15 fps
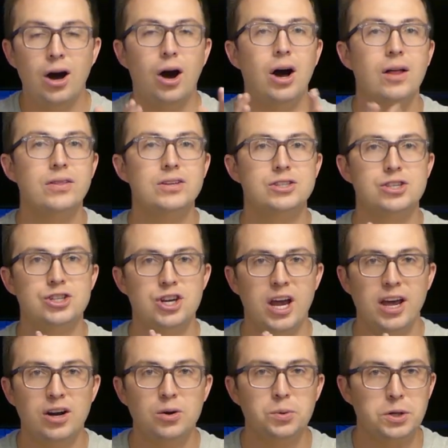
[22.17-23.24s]
On this
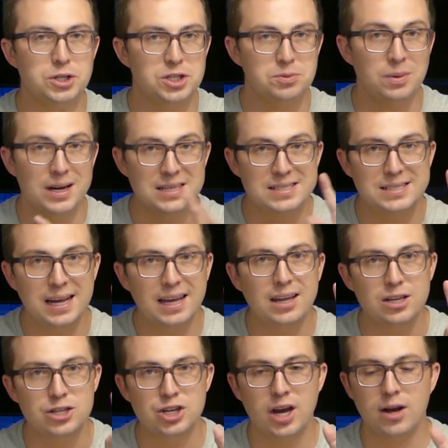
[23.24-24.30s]
channel, which is my
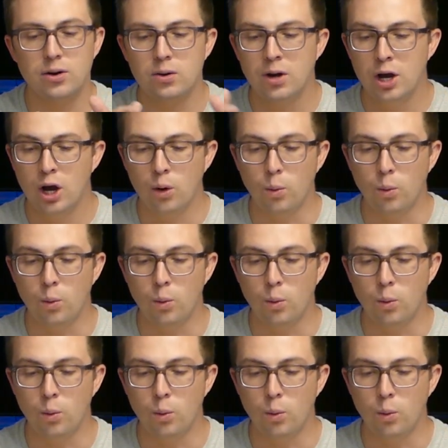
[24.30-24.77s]
second channel,